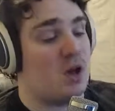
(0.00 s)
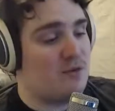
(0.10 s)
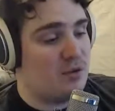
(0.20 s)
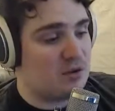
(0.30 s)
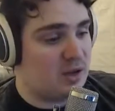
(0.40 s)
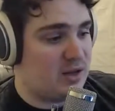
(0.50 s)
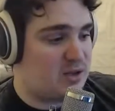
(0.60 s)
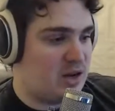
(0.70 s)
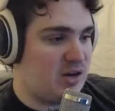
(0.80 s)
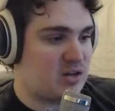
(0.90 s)
off in those
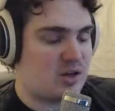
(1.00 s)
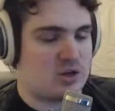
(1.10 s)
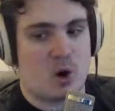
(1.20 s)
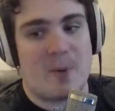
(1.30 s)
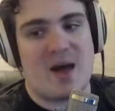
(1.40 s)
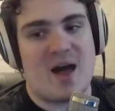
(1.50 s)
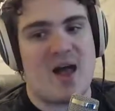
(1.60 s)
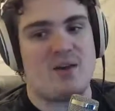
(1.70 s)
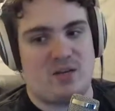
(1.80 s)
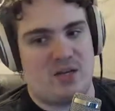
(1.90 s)
lands, not just like show up,
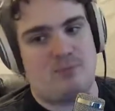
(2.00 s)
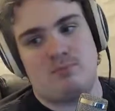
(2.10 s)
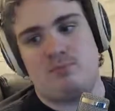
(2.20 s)
hi, dead.